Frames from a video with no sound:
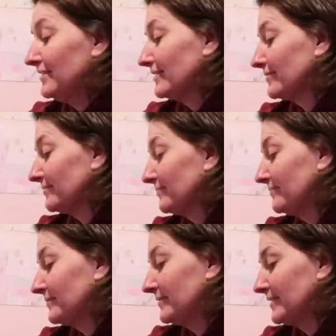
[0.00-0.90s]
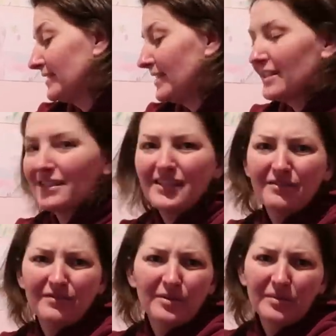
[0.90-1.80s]
Oh. Did
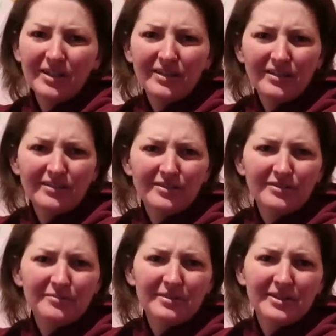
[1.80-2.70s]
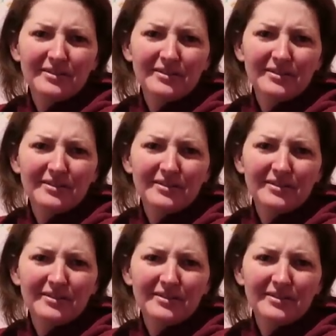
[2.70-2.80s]
they film like this or something?